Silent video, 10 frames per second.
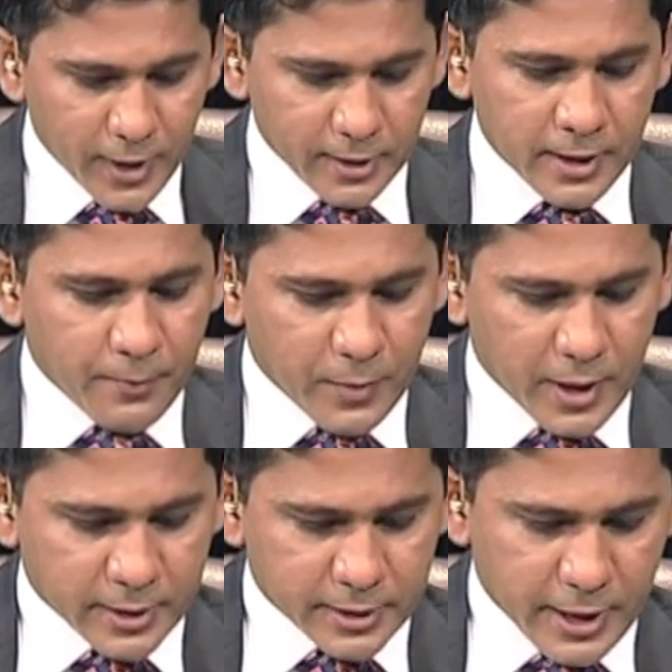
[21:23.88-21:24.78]
Well,
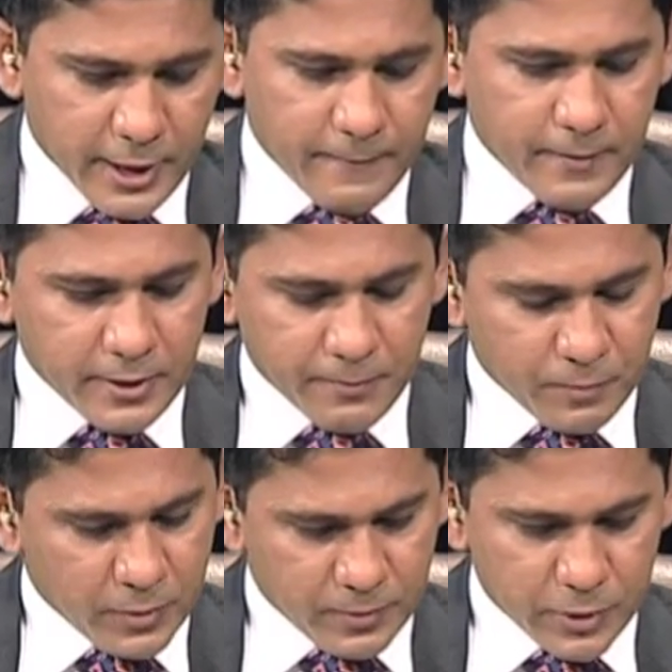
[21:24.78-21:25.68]
but
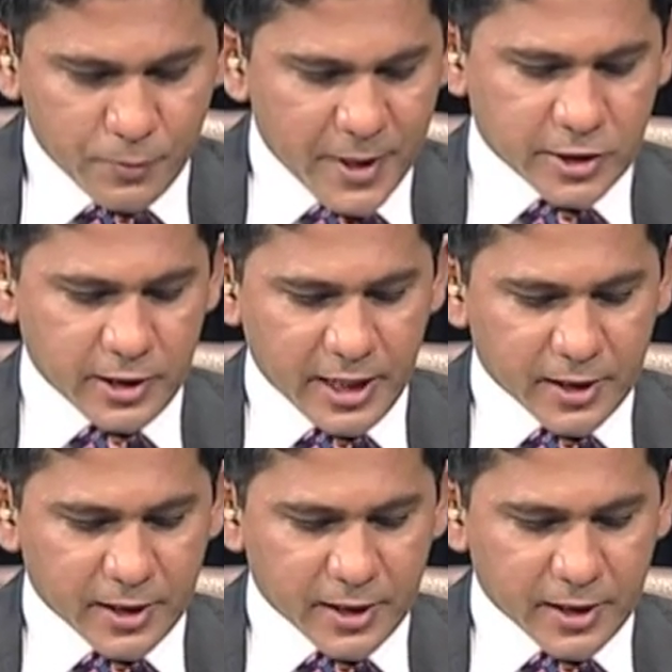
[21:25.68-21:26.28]
you mentioned